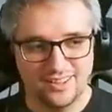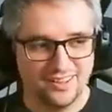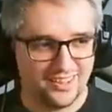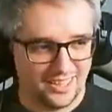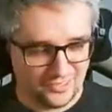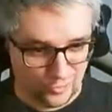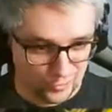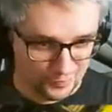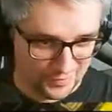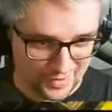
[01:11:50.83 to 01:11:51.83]
Okay,
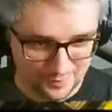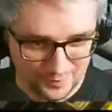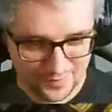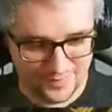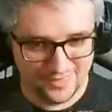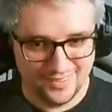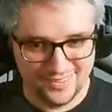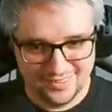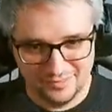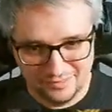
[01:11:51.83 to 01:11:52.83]
so
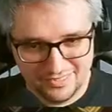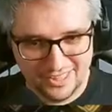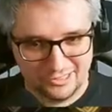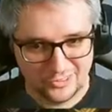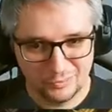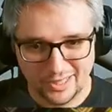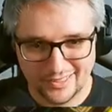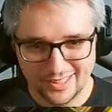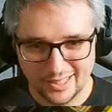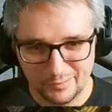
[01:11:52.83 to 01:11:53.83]
here's my
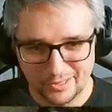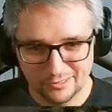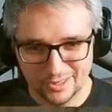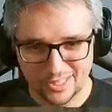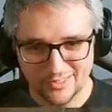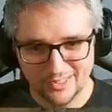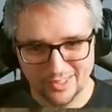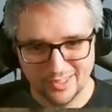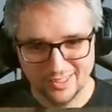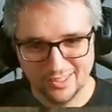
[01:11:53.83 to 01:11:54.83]
dilemma, right?
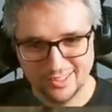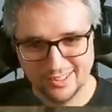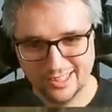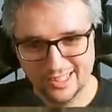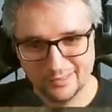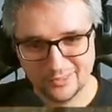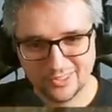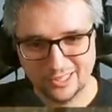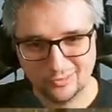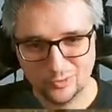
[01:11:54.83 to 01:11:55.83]
I am
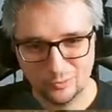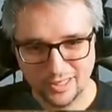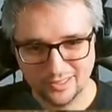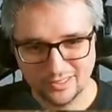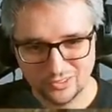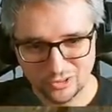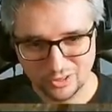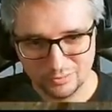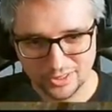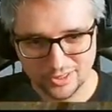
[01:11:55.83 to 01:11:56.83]
scared to make this
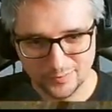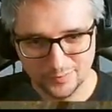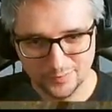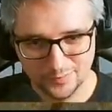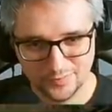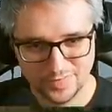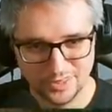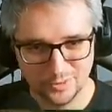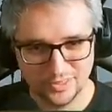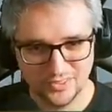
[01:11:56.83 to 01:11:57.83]
jump. I
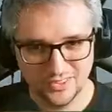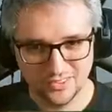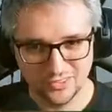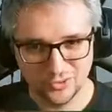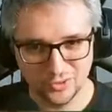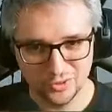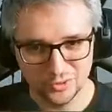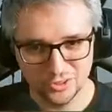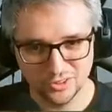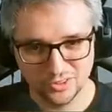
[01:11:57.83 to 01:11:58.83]
know this isn't the
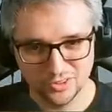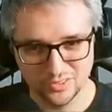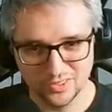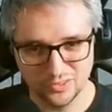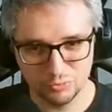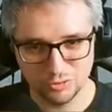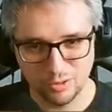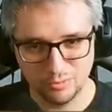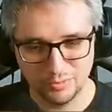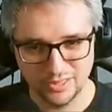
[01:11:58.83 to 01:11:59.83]
solution because this
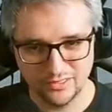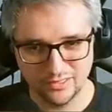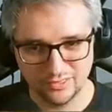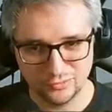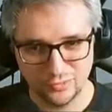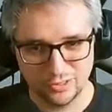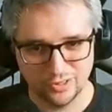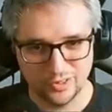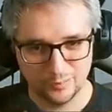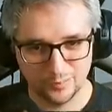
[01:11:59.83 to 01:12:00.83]
probably is as
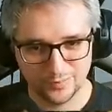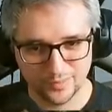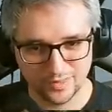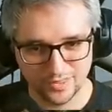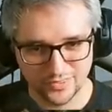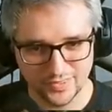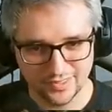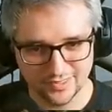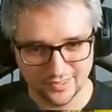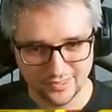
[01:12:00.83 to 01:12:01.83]
far as
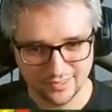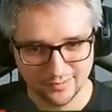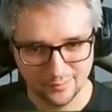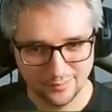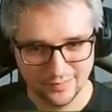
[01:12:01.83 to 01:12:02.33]
this is.